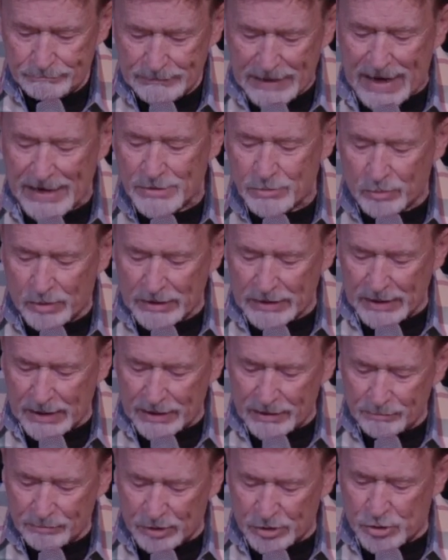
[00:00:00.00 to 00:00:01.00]
Acts
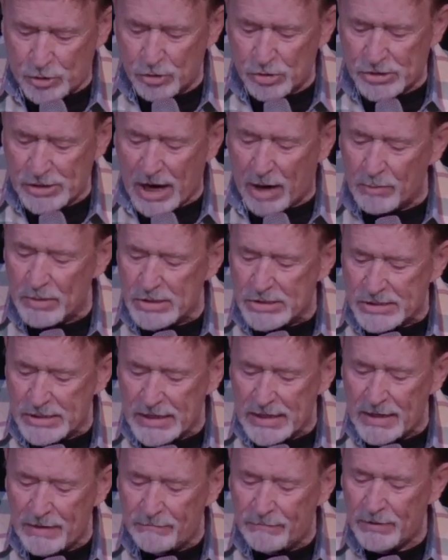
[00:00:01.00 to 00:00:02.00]
1:8, but you shall
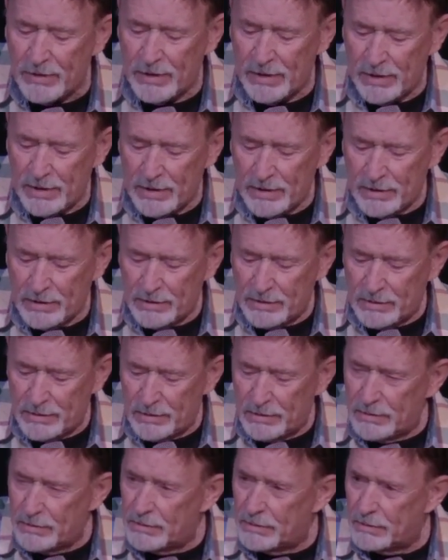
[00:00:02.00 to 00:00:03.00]
receive,
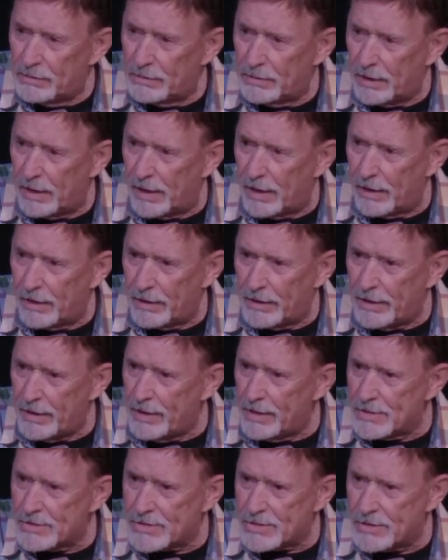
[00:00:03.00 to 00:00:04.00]
there it
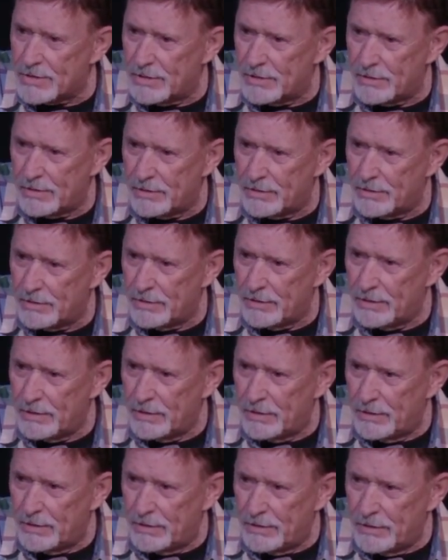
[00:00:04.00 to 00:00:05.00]
is,
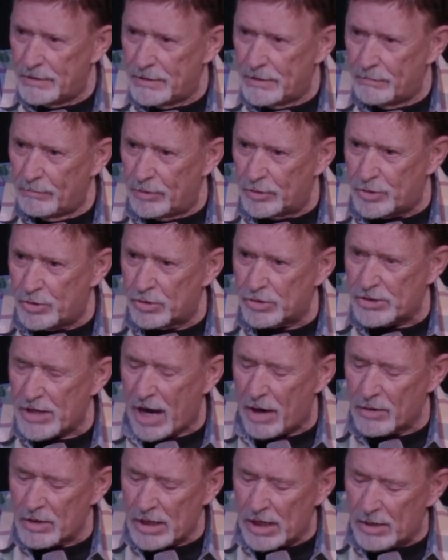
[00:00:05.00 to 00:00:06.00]
but you
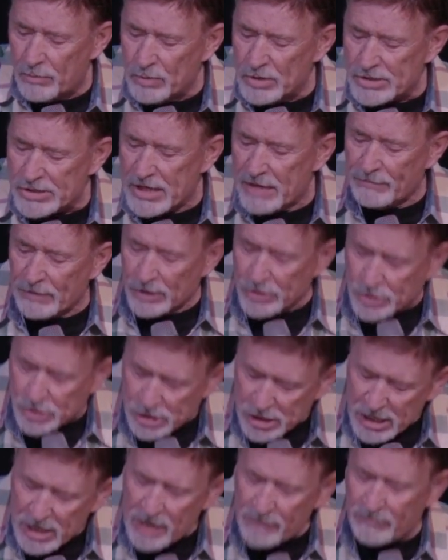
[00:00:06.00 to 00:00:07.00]
shall receive
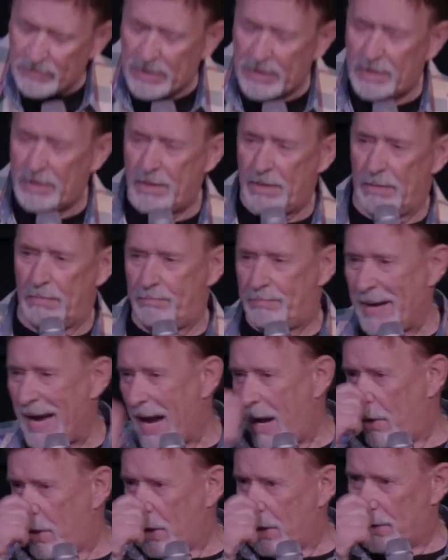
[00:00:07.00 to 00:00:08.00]
achieving
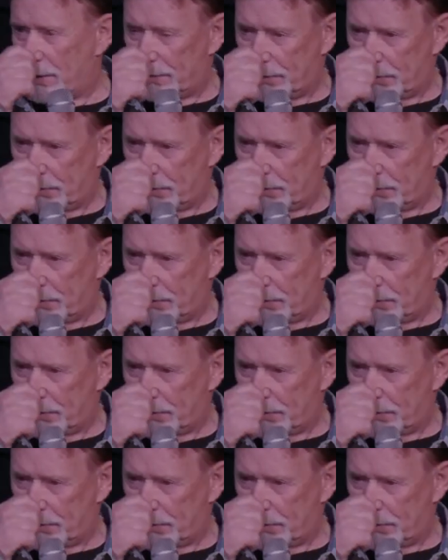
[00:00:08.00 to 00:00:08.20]
power